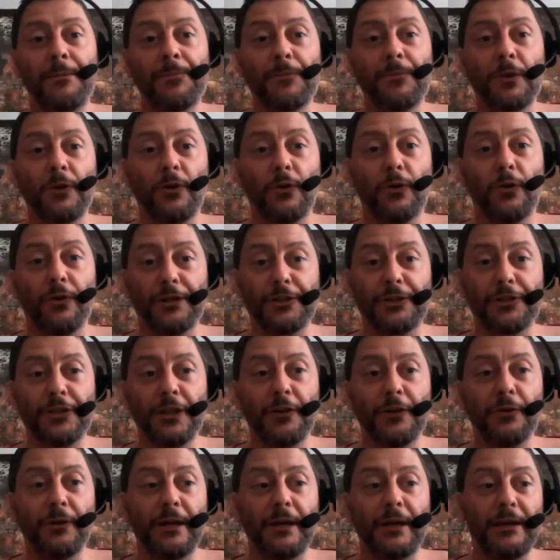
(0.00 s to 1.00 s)
there's
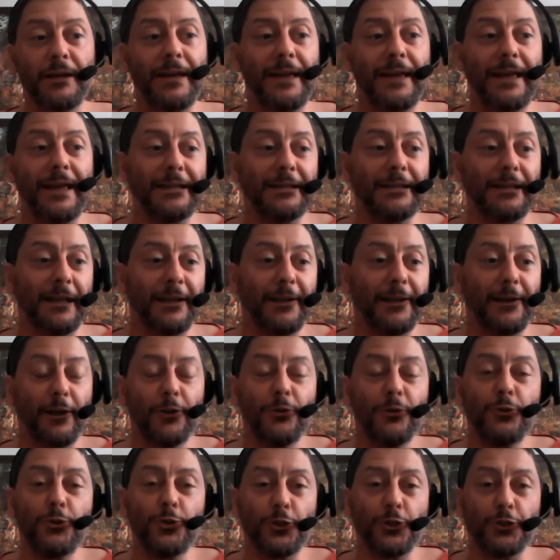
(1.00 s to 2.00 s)
no
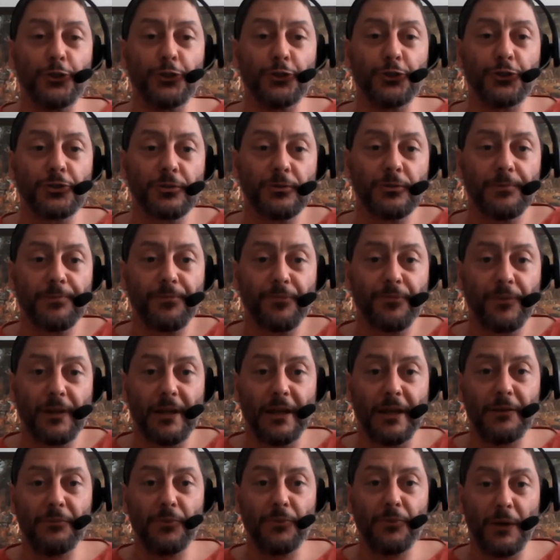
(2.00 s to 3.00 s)
inclusions
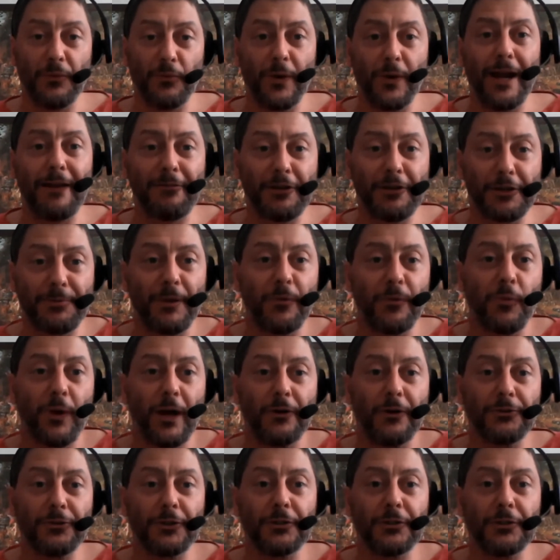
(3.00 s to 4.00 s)
in where it's been
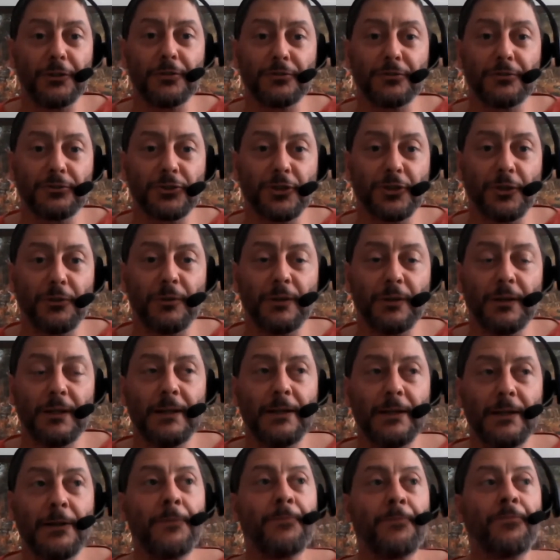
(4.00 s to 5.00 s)
welded. So
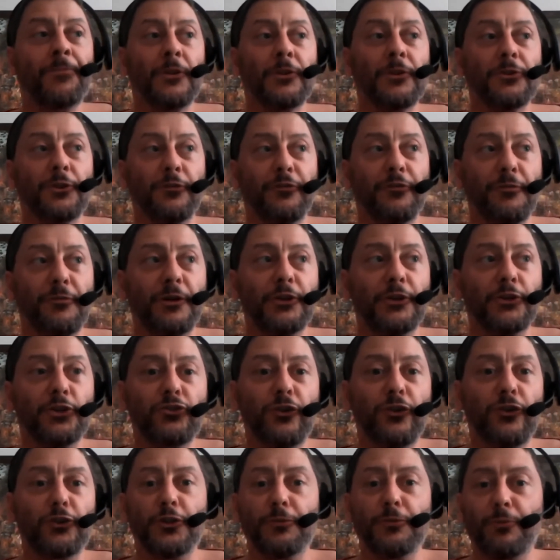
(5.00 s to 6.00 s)
from a
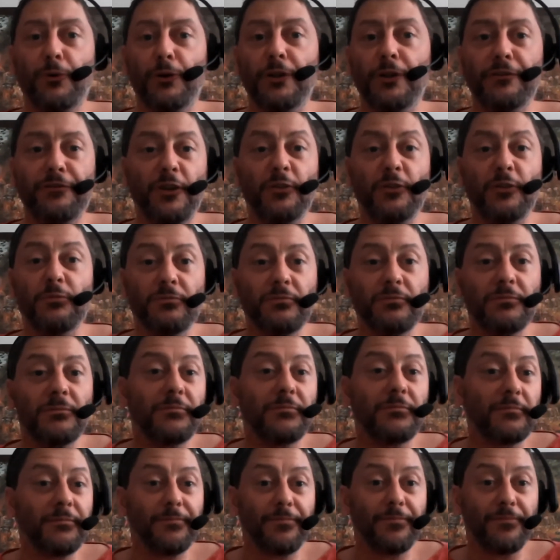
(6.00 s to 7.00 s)
construction point of view,
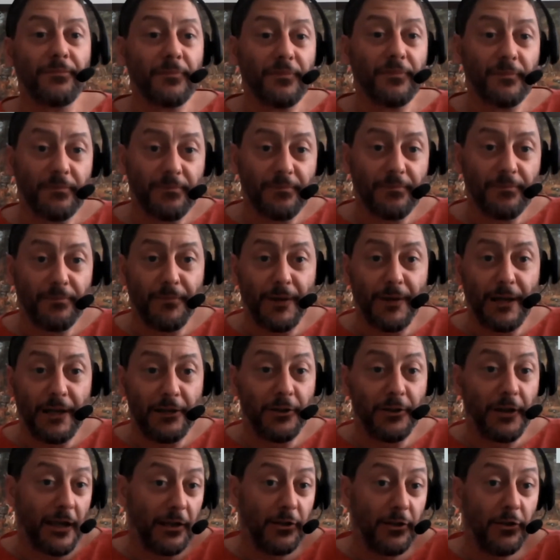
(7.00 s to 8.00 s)

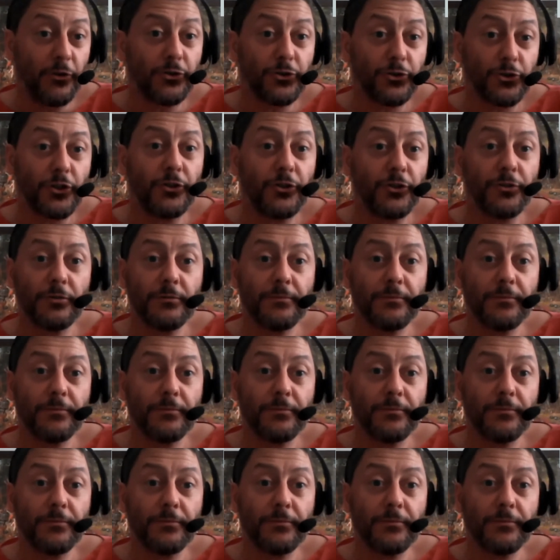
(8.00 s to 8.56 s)
it looks good.